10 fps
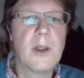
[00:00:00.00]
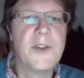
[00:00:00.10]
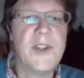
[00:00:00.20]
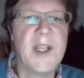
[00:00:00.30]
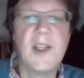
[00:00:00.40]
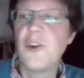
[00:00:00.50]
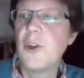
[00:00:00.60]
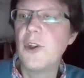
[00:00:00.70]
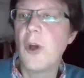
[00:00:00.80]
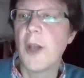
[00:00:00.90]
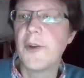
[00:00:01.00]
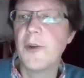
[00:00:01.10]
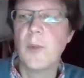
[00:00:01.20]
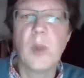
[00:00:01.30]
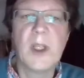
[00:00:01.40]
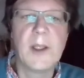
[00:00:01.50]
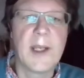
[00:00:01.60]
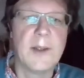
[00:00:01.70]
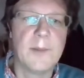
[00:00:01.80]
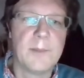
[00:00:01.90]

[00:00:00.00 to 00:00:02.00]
days, you got well again.